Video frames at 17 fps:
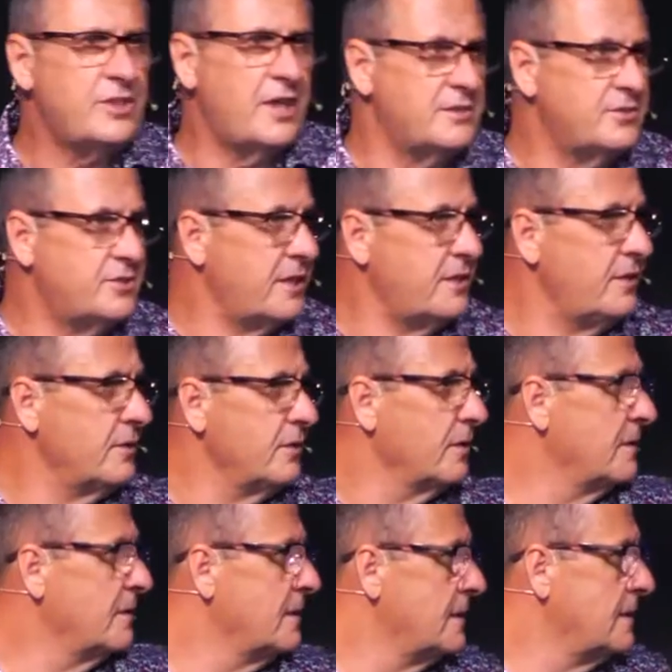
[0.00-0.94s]
Jen here?
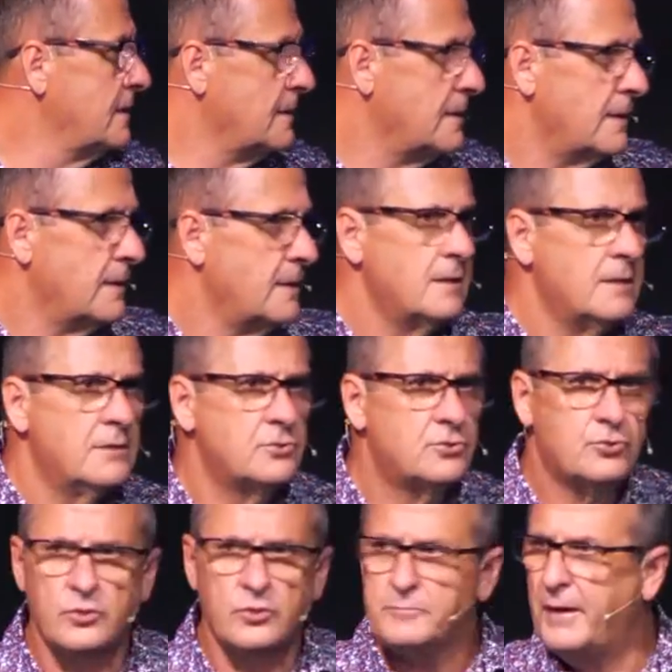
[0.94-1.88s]

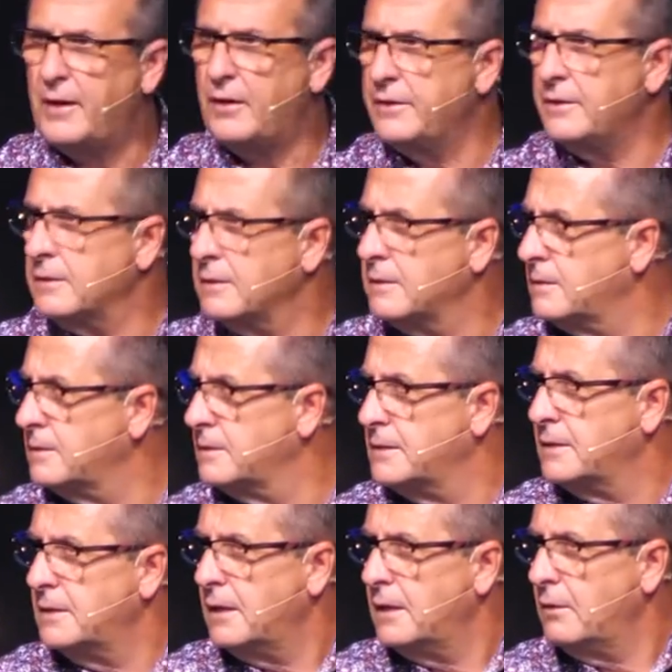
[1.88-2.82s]
George Bell here?
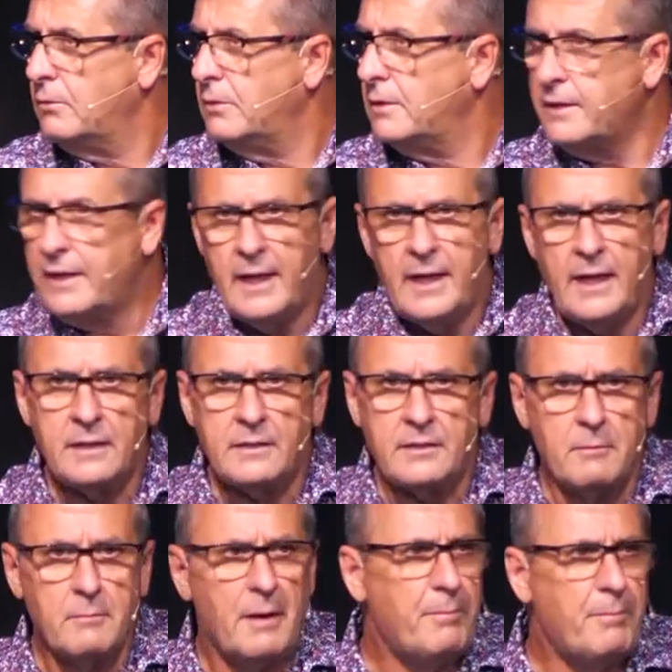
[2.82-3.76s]
Where are they at? They're
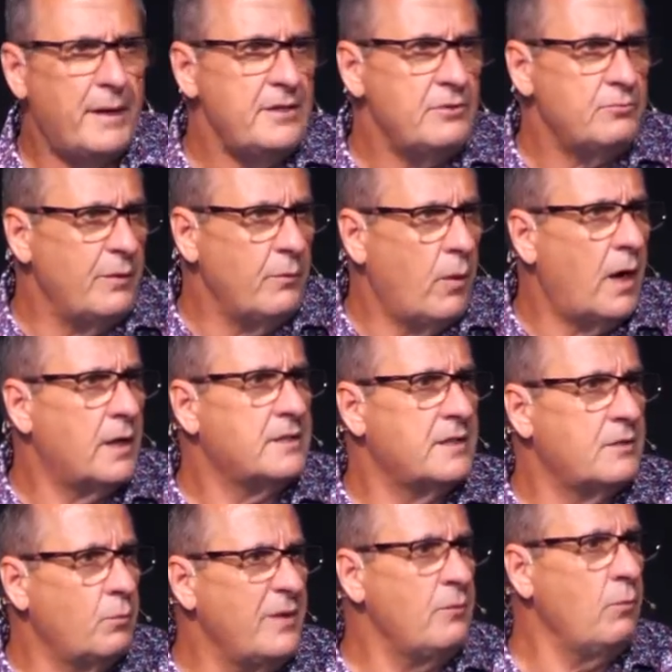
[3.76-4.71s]
my buddies. We
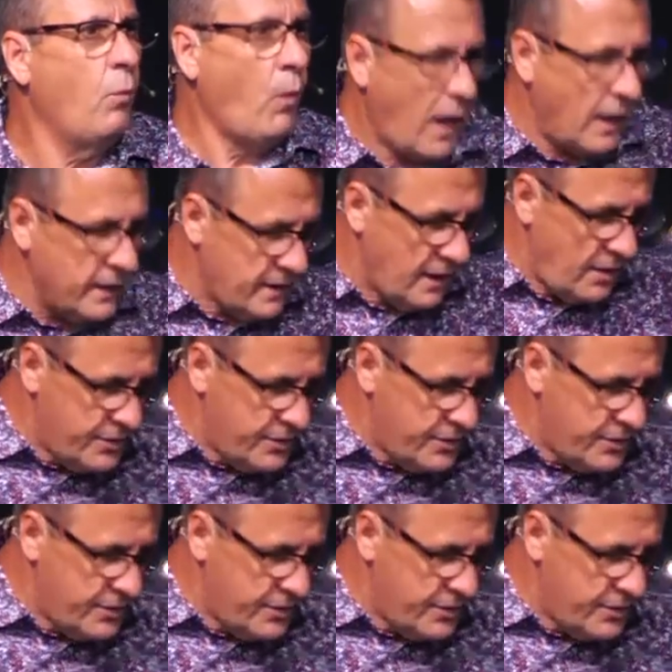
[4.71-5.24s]
walked the